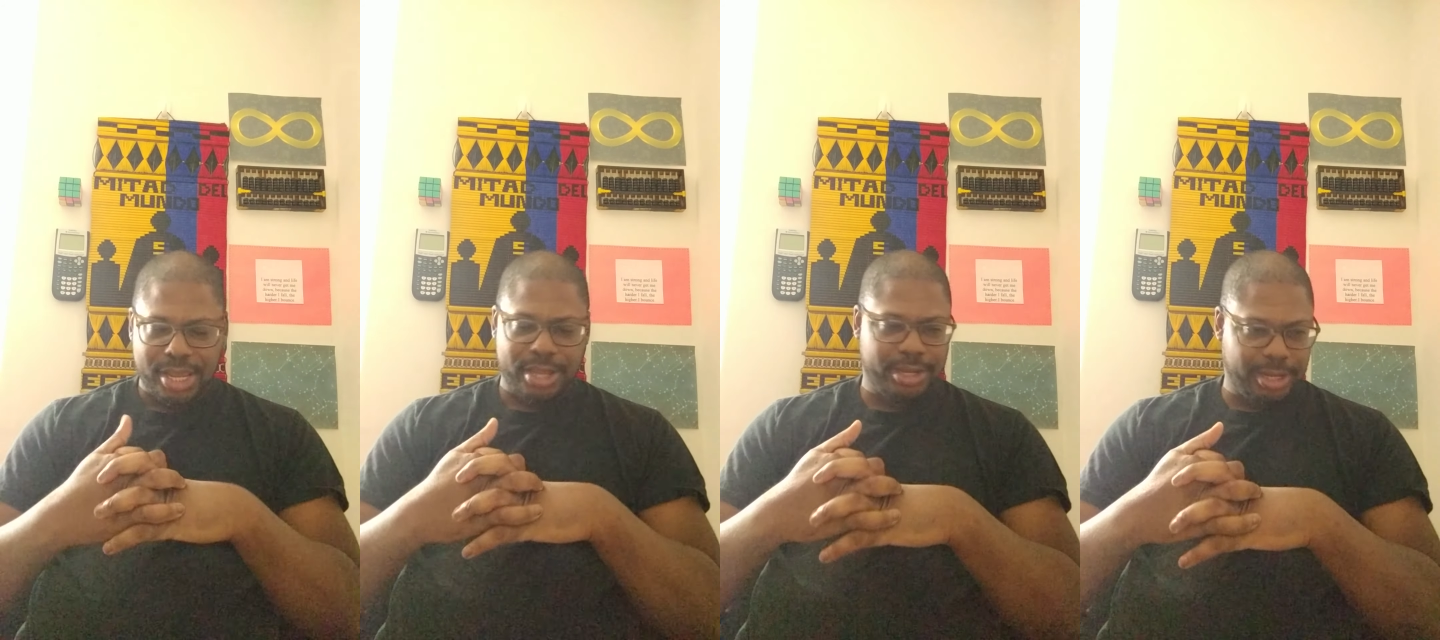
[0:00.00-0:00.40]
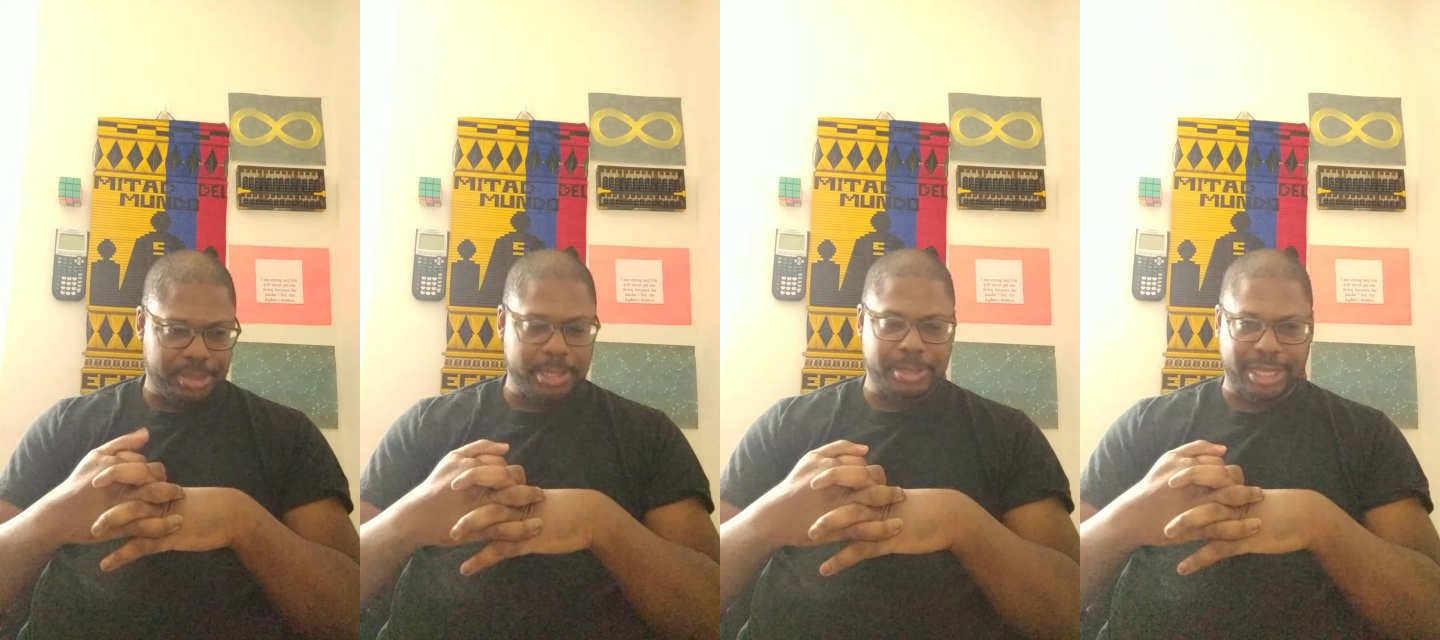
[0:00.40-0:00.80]
and I
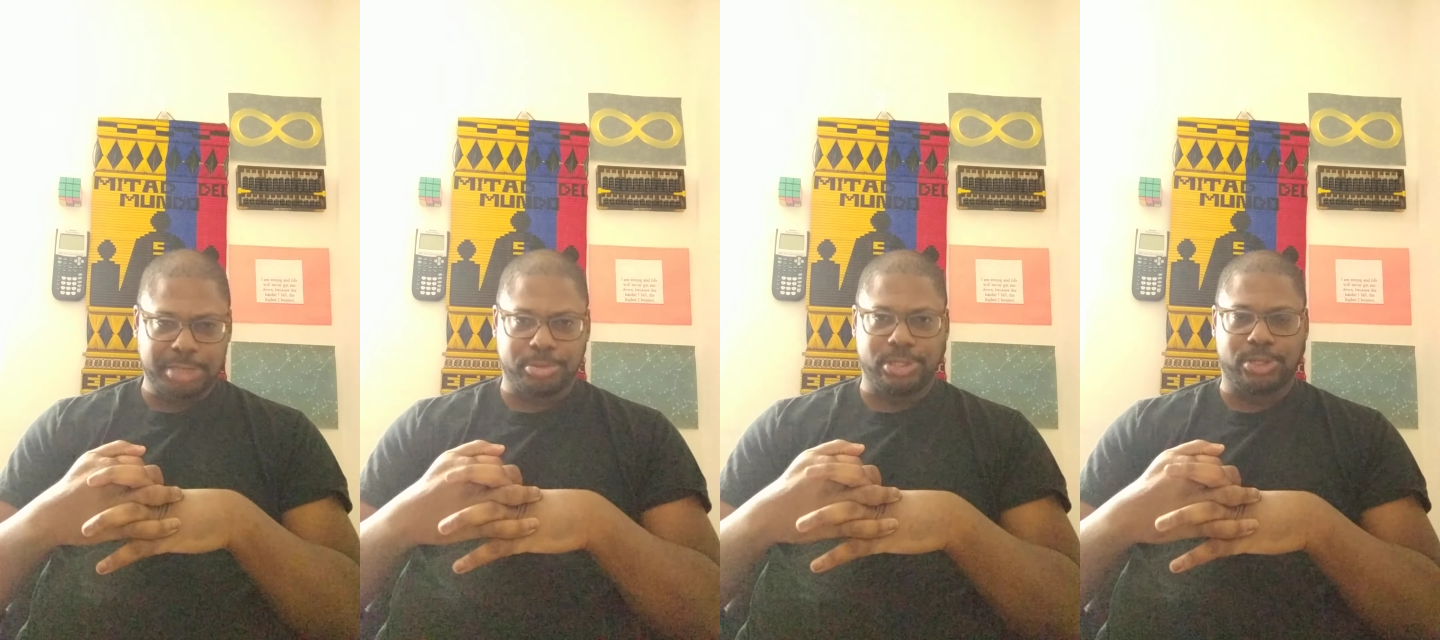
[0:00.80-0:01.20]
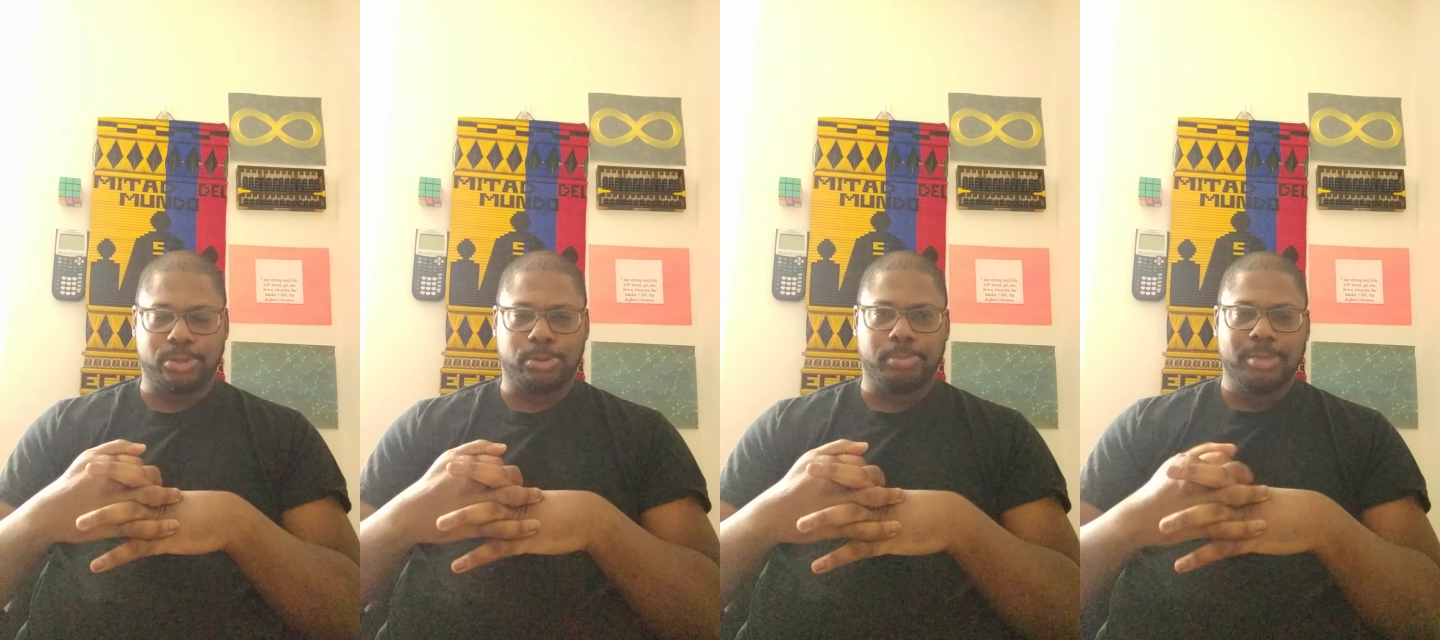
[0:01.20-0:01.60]
think that's pretty
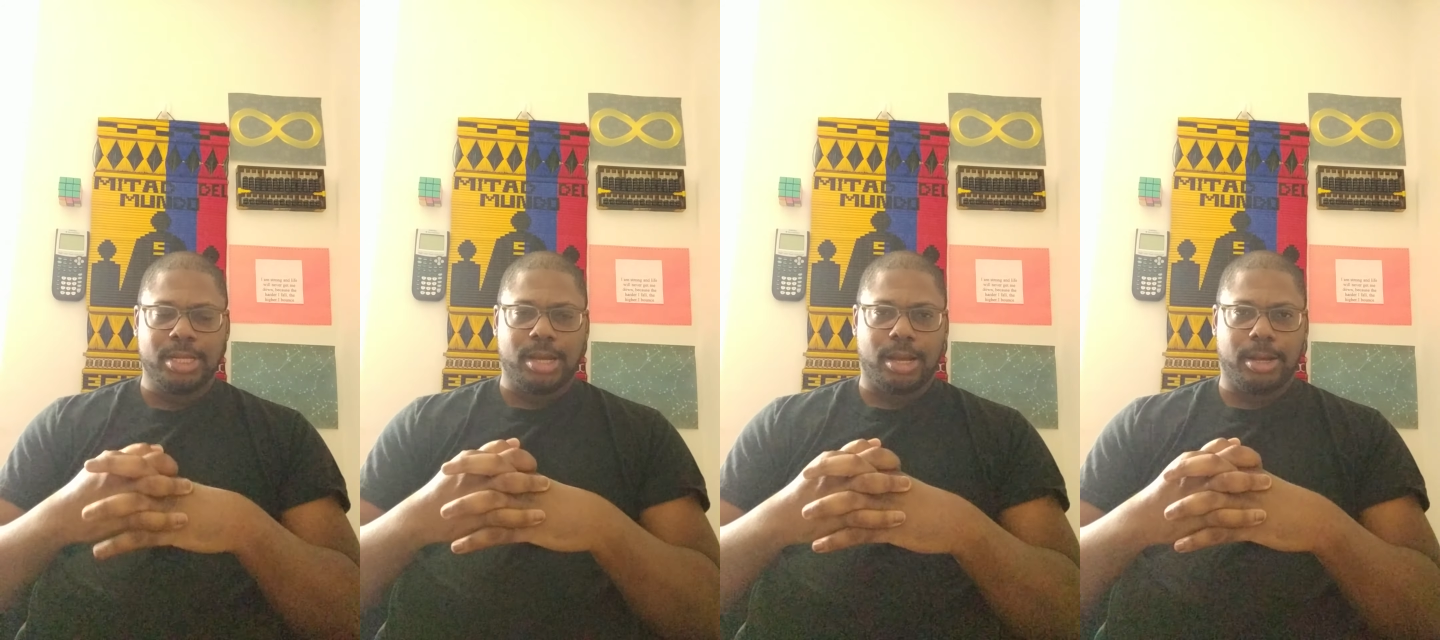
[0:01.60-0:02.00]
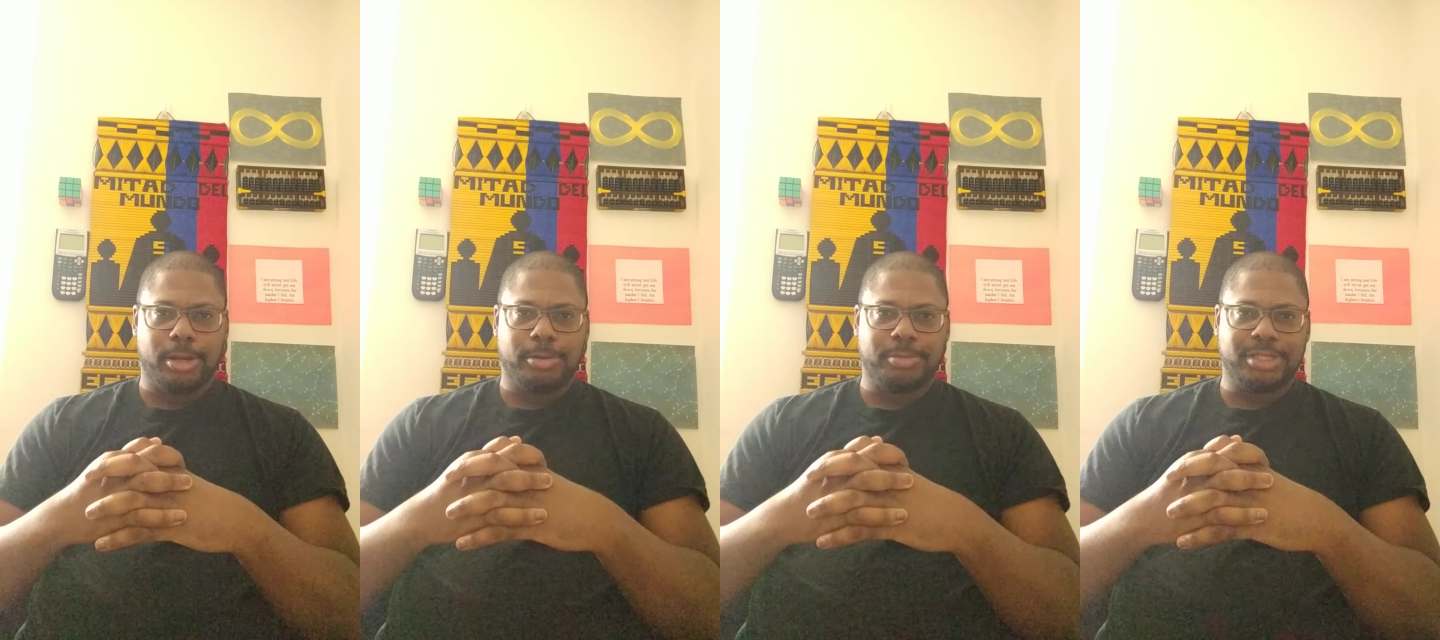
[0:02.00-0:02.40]
cool.
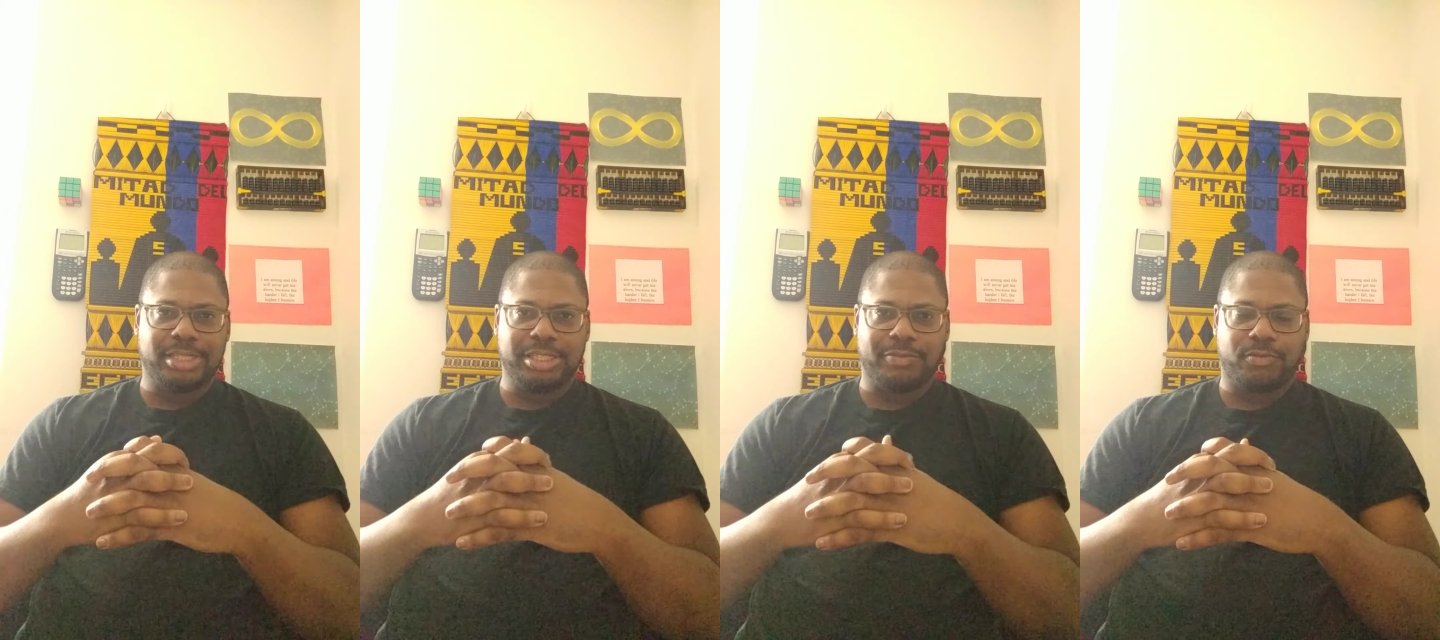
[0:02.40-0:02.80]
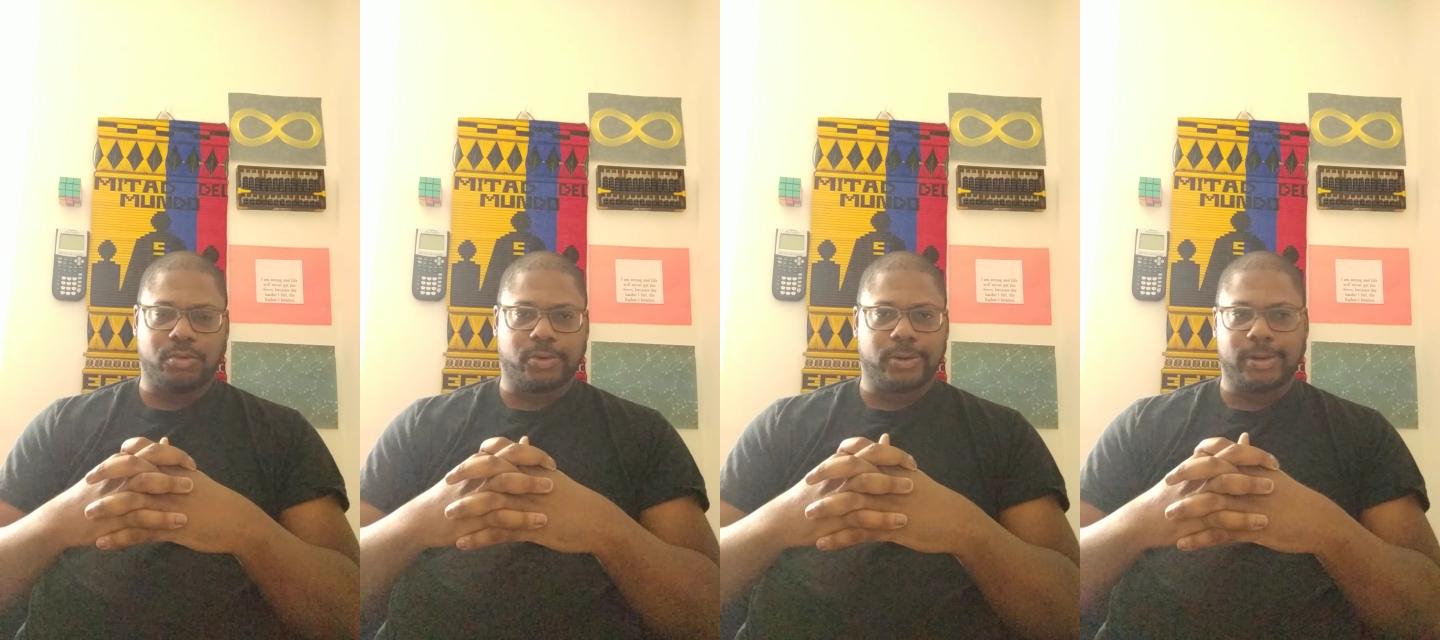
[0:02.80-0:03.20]
Then season
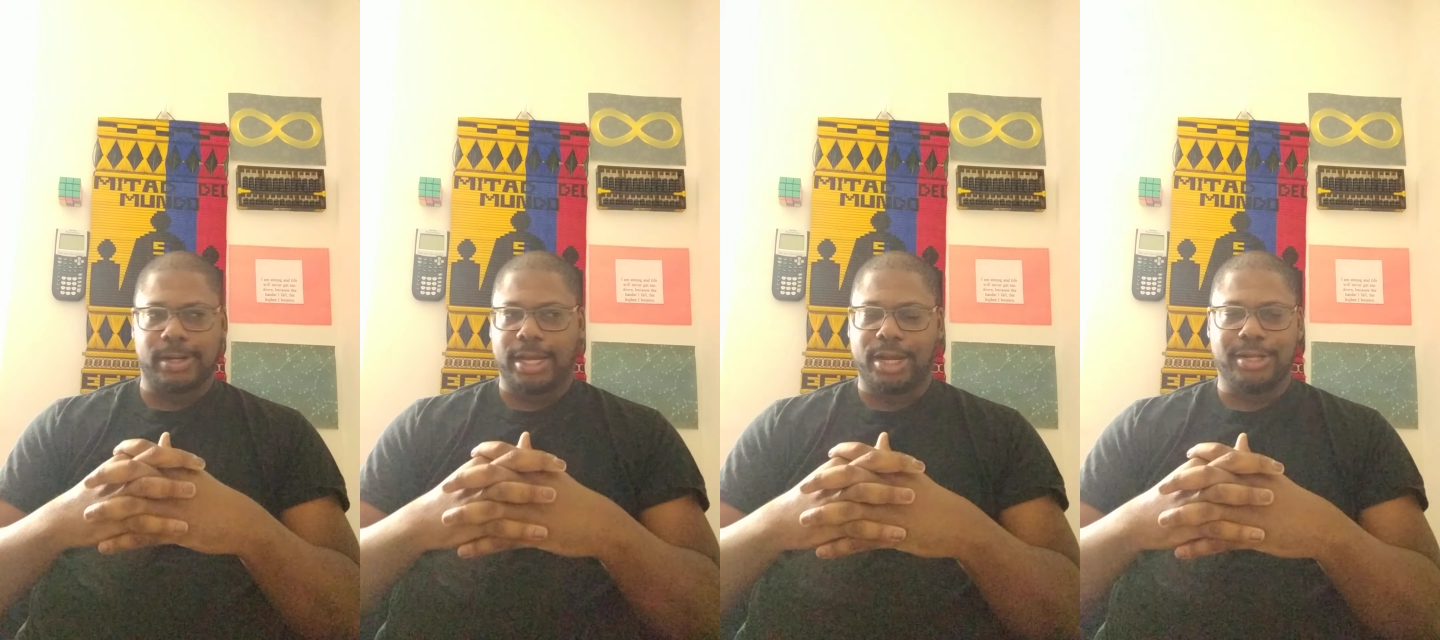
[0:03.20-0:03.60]
4,